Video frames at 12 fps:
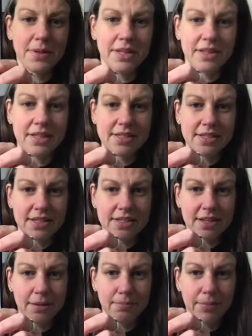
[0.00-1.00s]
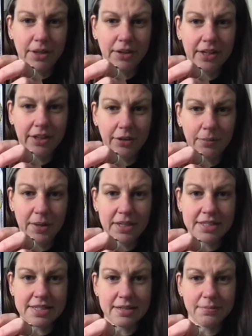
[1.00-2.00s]
This is a Mill Hill
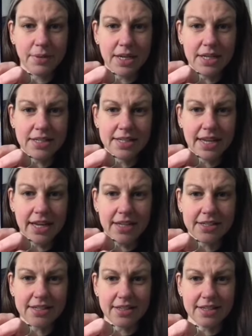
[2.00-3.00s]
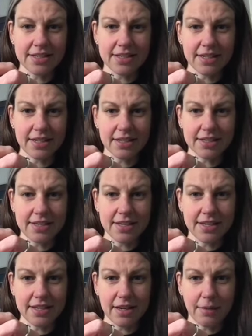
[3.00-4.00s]
Buttons and Beads kit. This is
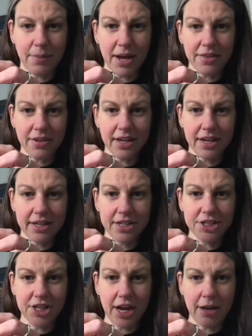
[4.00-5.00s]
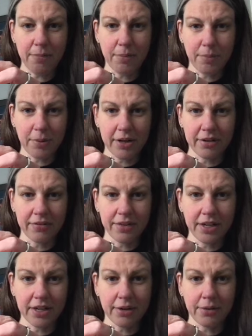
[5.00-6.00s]
the Apothecary Shop, part of
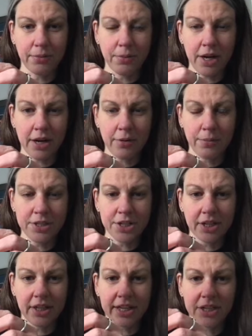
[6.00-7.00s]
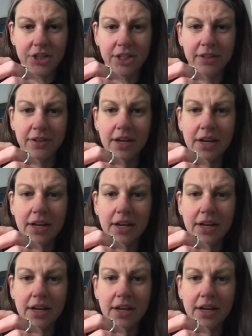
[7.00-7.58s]
their winter collection.